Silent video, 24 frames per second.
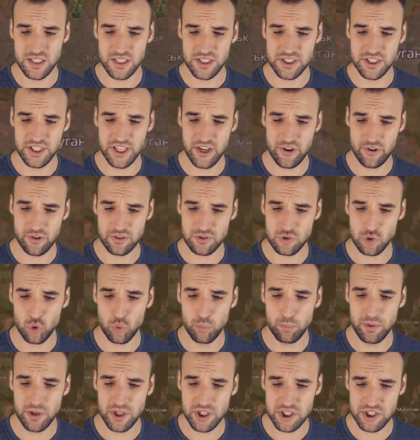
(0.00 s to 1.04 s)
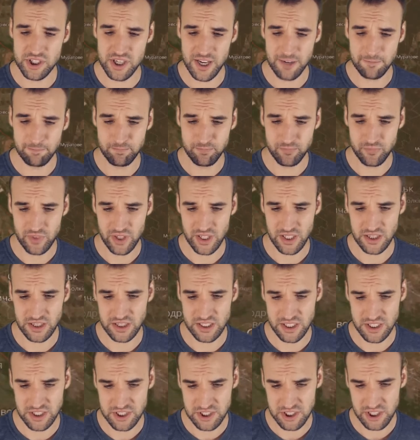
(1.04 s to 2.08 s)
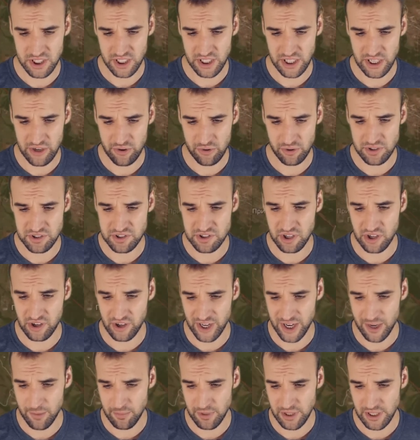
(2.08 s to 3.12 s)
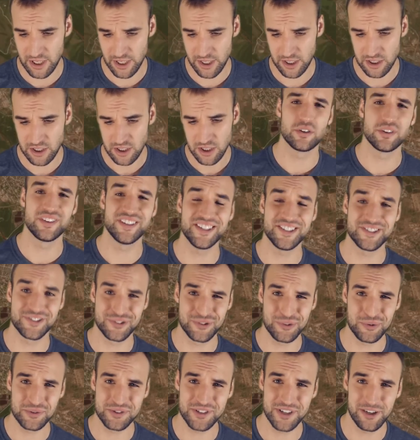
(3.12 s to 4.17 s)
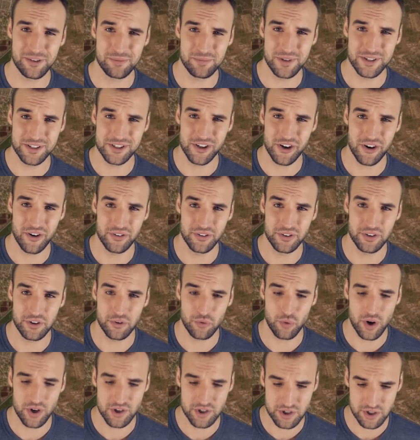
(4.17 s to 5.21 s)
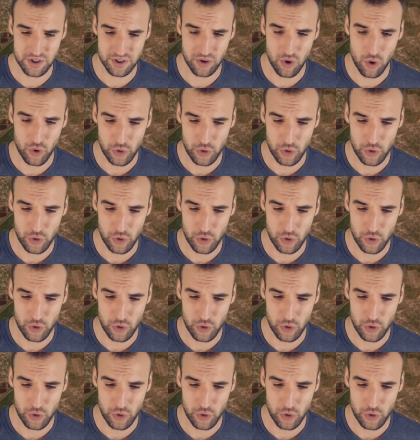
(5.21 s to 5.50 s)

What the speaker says: This here is Rubishna, and this here is Kremina. These two settlements are under Russian